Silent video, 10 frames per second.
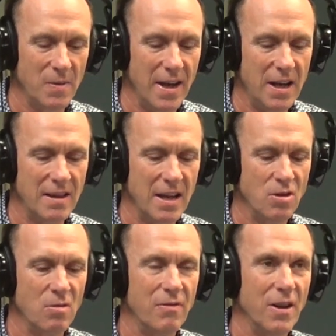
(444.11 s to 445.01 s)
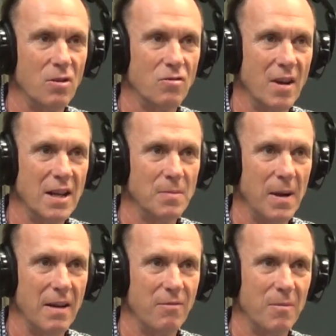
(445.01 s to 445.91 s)
but they could then do a fecal
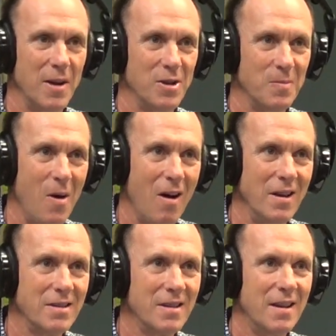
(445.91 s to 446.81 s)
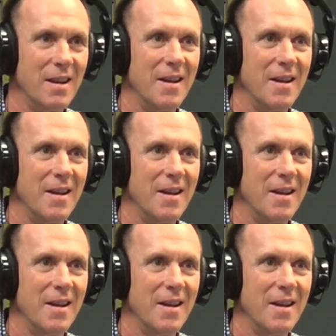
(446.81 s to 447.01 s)
transplant from those mice,